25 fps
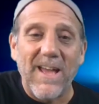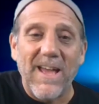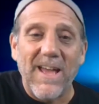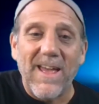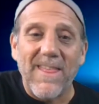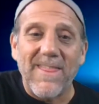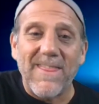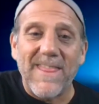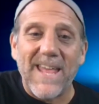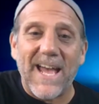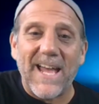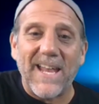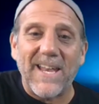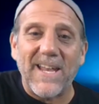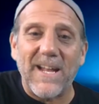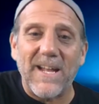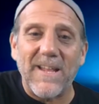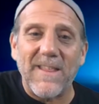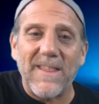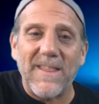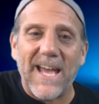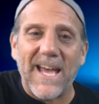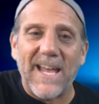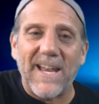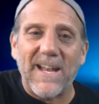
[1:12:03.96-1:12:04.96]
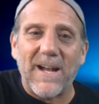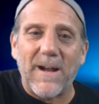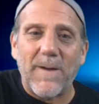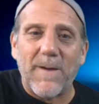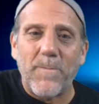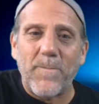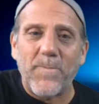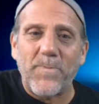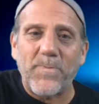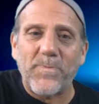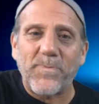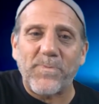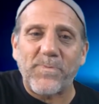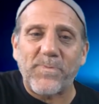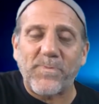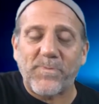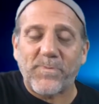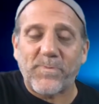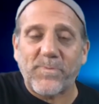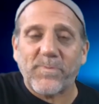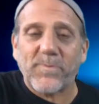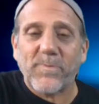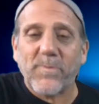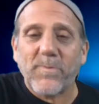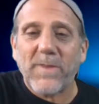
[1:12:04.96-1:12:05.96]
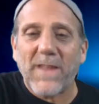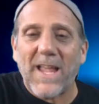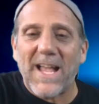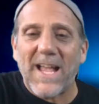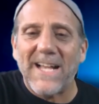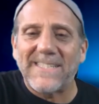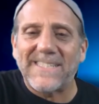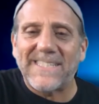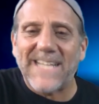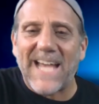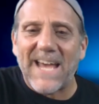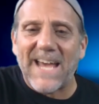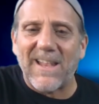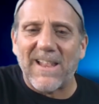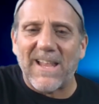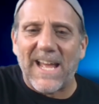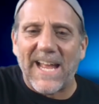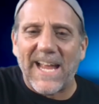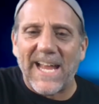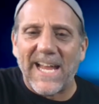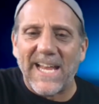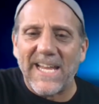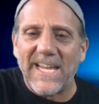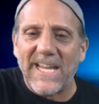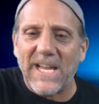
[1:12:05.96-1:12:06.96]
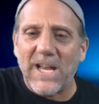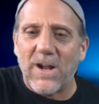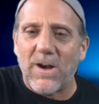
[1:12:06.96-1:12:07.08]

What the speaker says: that a satellite,